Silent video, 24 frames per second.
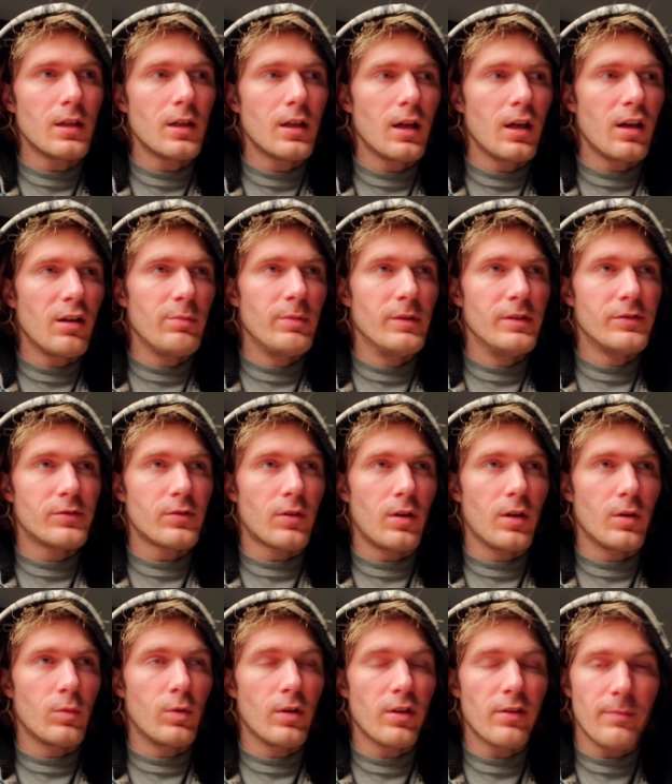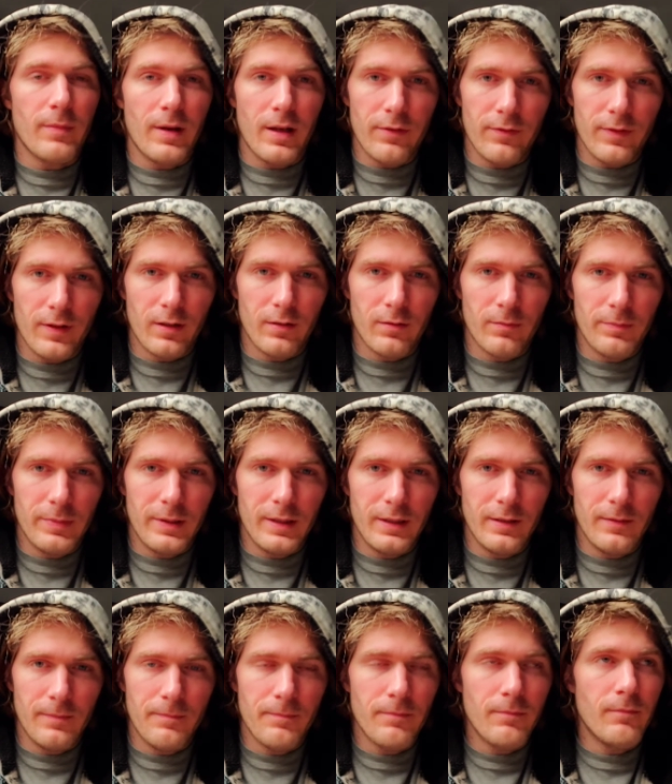I've been drawing with my fountain
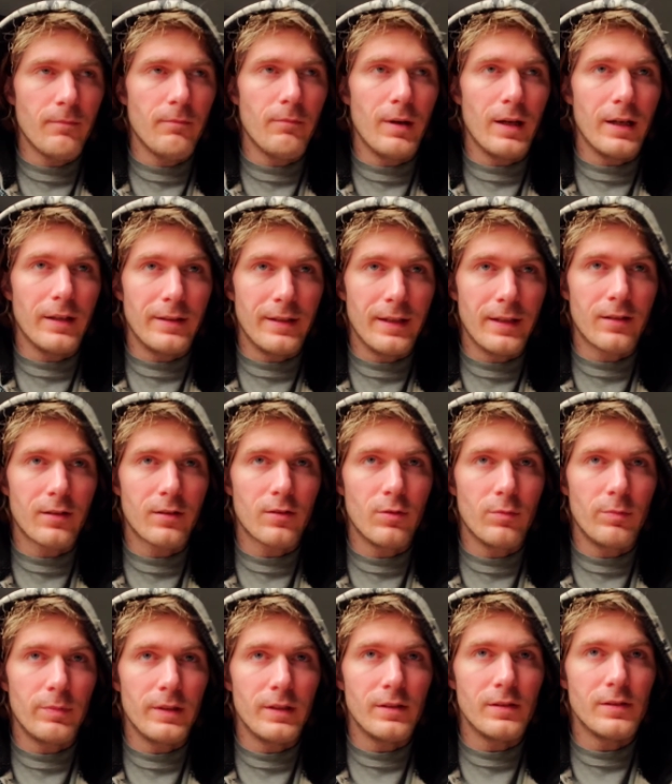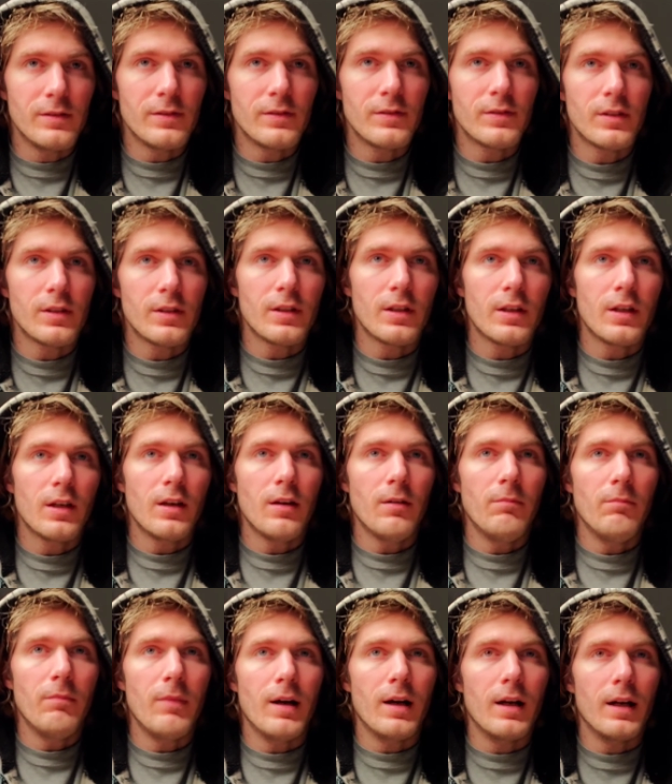pen, my technical pens,
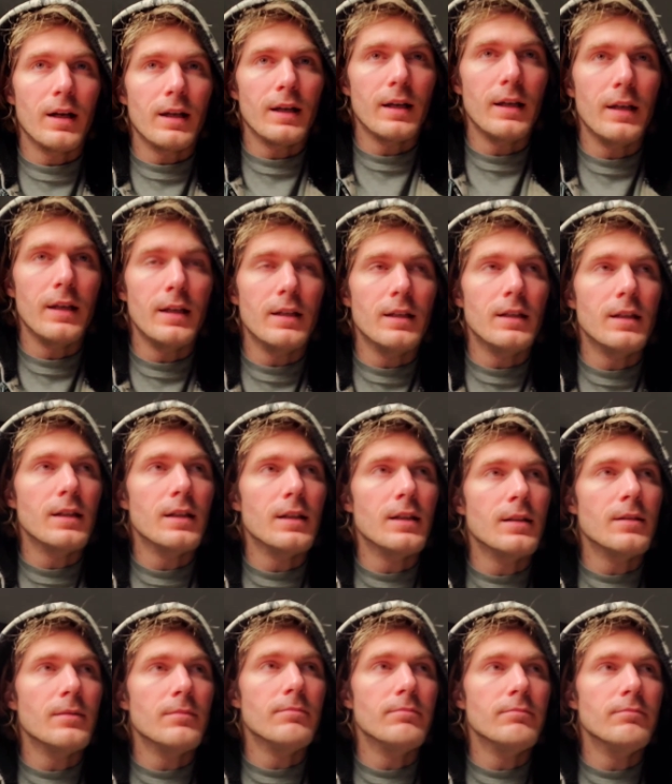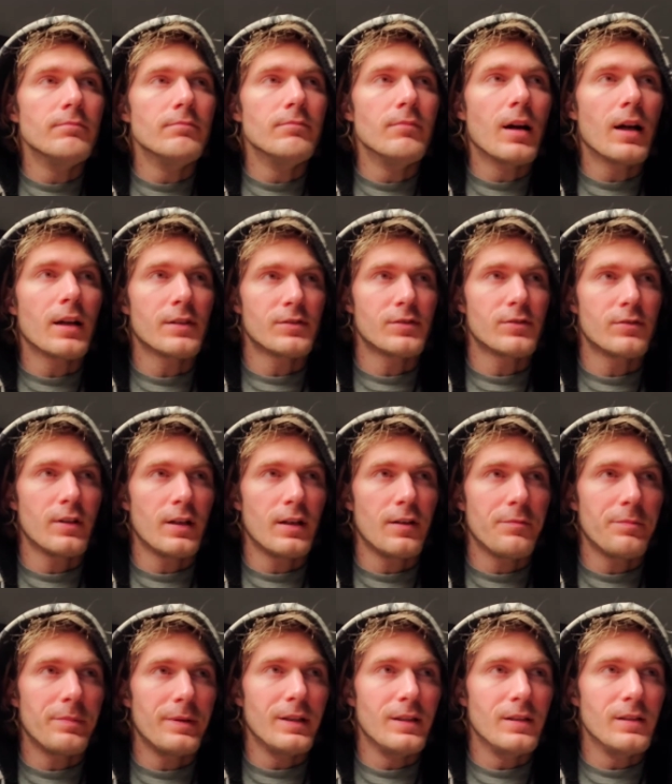my um, isograph
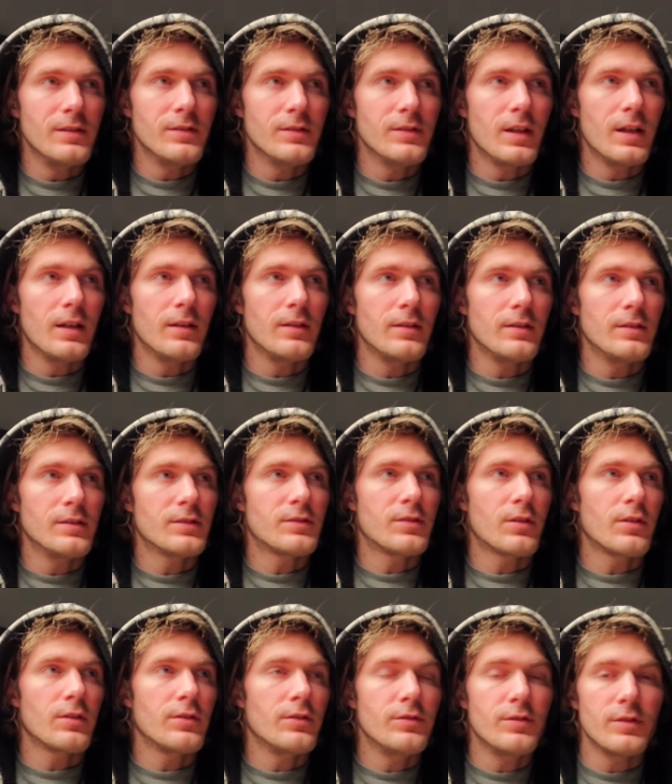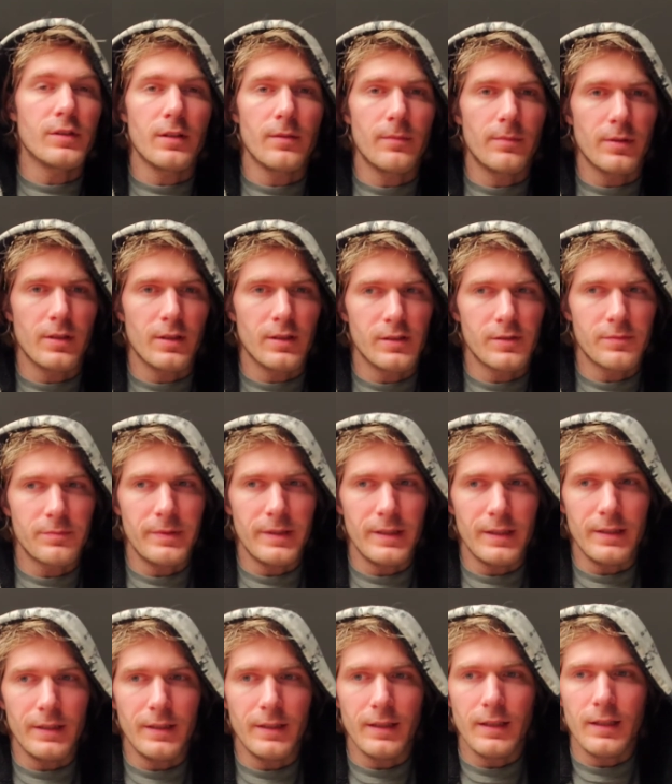pens. I started using a brush
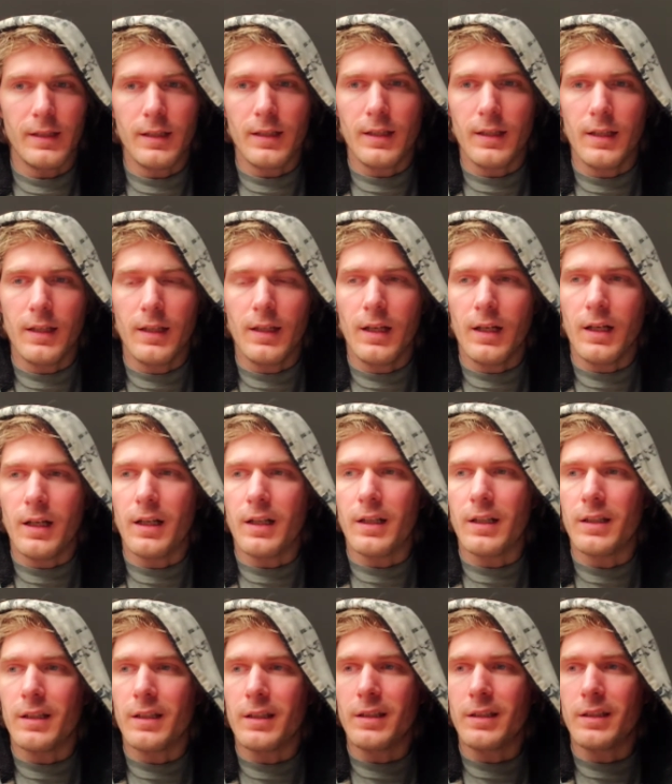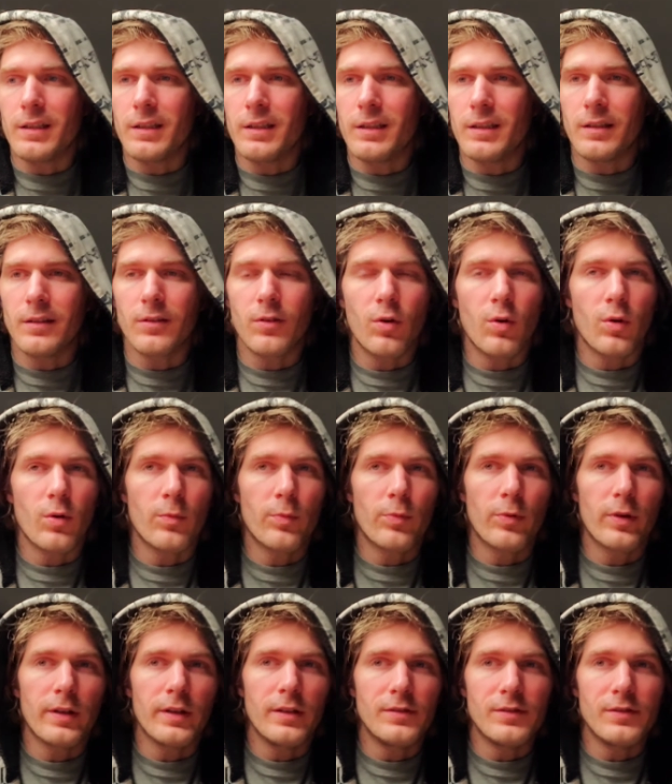pen I
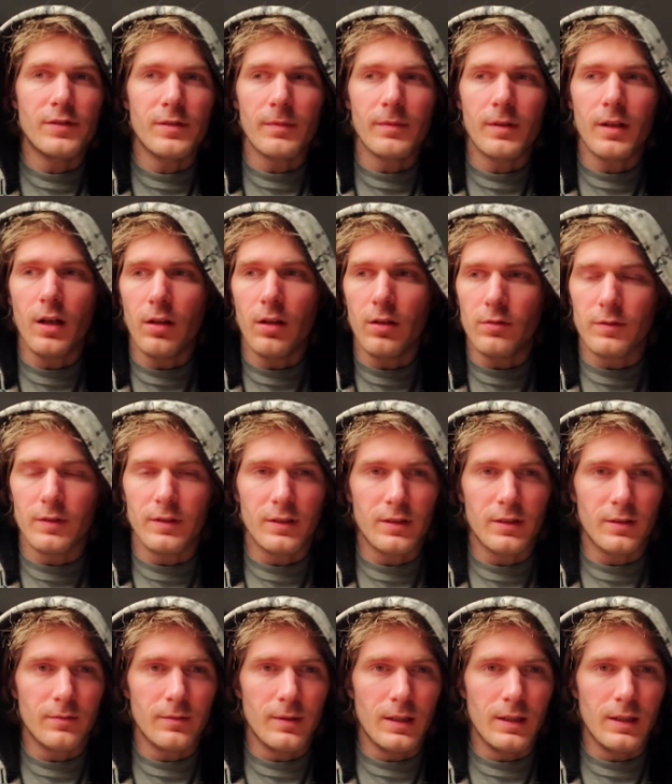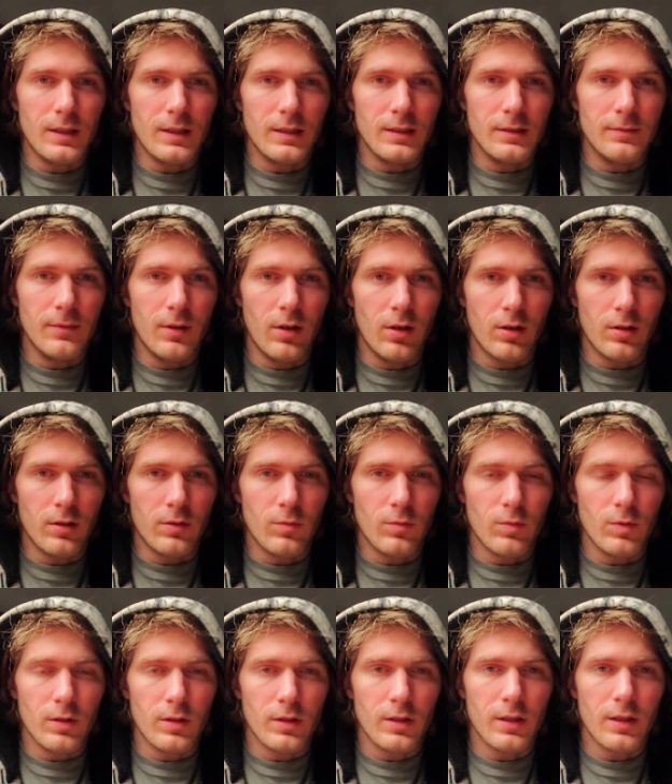incorporated some color into my um,
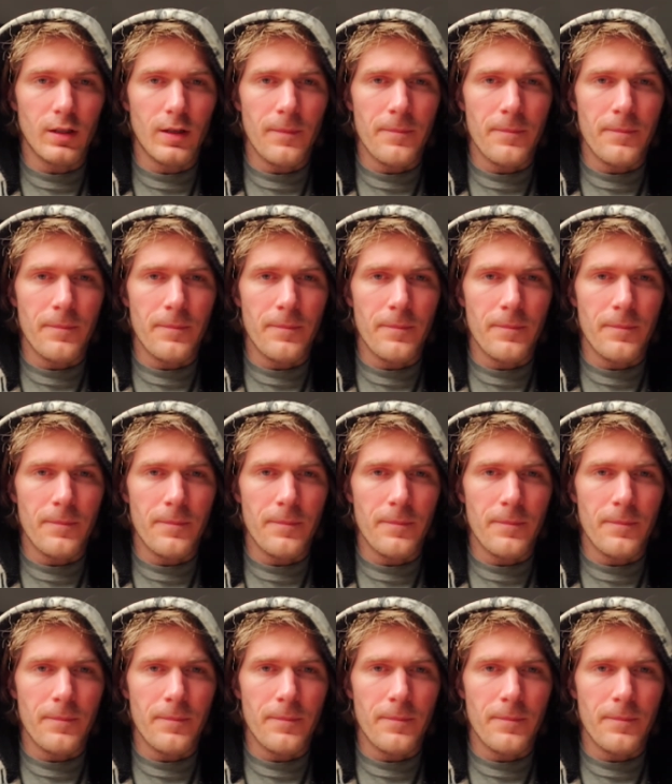artwork.